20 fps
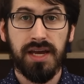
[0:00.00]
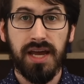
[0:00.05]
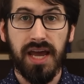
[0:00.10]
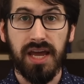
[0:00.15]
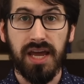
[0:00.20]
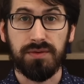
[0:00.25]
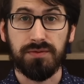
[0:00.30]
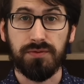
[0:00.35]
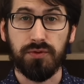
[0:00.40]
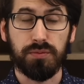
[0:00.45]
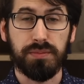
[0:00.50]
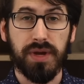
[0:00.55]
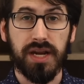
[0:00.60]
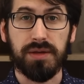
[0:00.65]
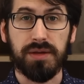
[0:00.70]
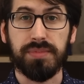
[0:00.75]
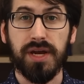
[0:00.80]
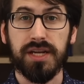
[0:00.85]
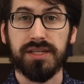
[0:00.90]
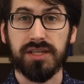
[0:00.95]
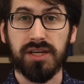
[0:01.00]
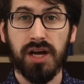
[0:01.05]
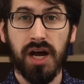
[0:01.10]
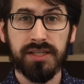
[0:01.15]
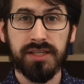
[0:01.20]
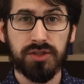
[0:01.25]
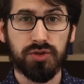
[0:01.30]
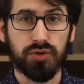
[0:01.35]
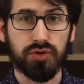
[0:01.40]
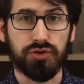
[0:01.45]
And for many
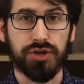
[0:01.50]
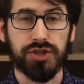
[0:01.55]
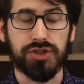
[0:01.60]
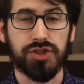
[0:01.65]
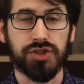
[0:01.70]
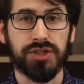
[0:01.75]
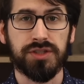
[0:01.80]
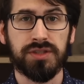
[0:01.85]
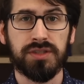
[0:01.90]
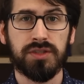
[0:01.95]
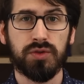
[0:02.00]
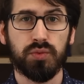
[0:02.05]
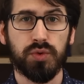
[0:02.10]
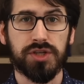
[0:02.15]
Pentecostal Christians,